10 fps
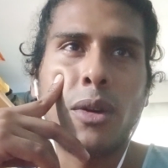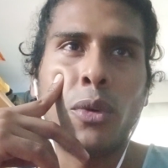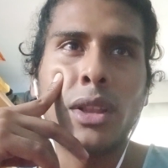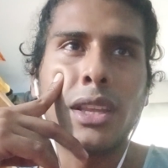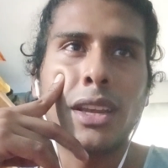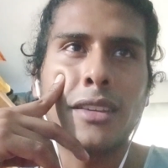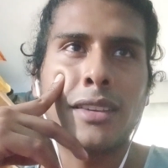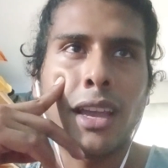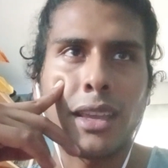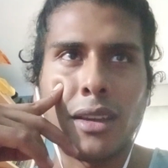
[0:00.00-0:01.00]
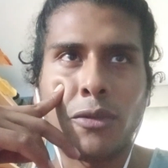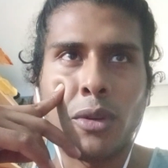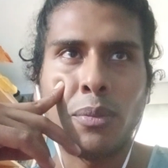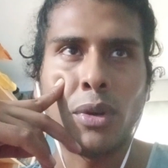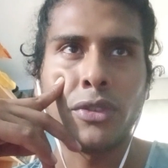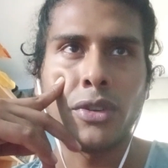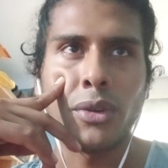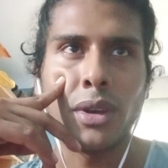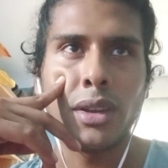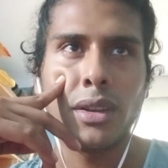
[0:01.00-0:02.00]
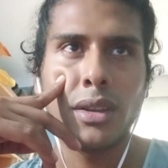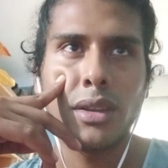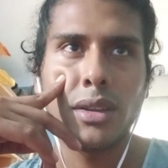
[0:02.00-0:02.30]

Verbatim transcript: Really nice hack kick from Pongsiri.